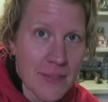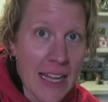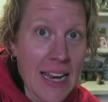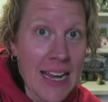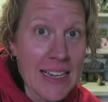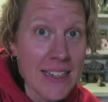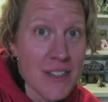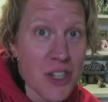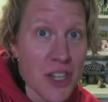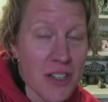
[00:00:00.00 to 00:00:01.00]
And I did
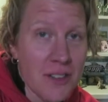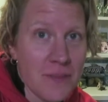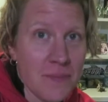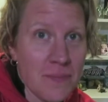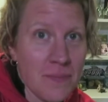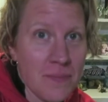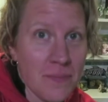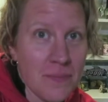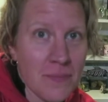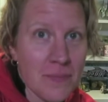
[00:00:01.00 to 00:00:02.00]
journal
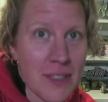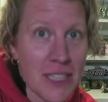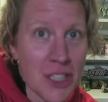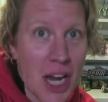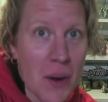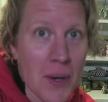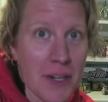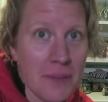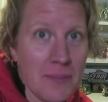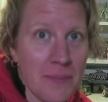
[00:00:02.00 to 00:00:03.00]
and shower.